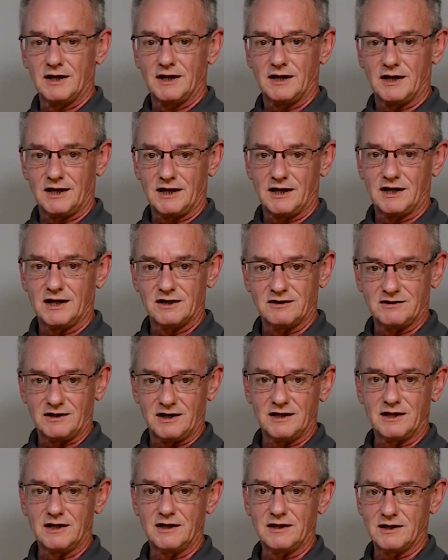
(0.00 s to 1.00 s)
and
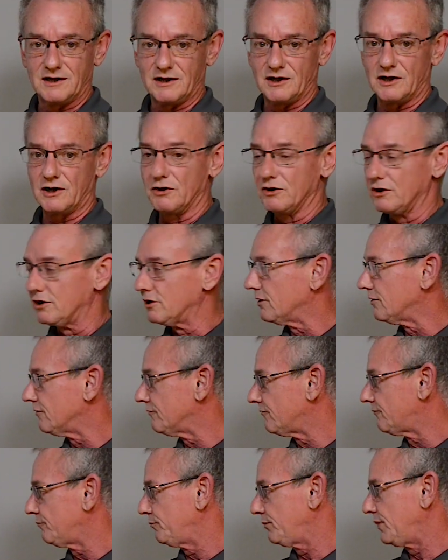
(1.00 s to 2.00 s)
taking care
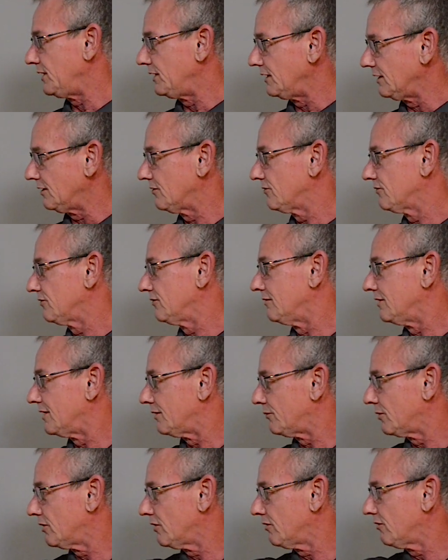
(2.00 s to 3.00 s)
of peaks. Now,
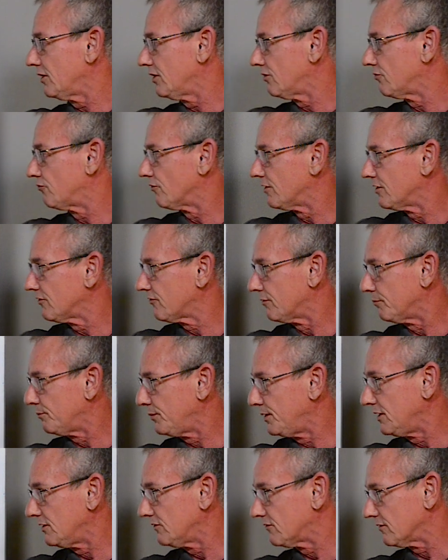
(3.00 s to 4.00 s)
we already addressed the
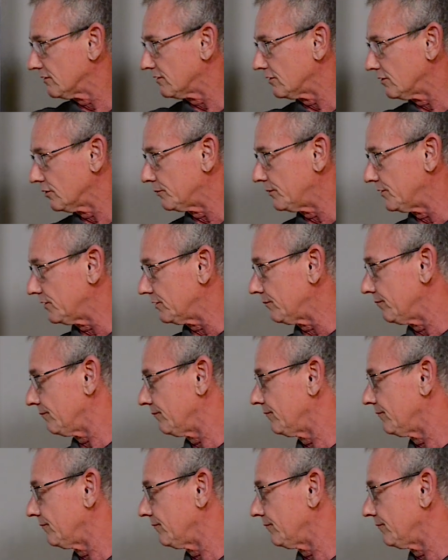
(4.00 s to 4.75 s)
peaks a little bit.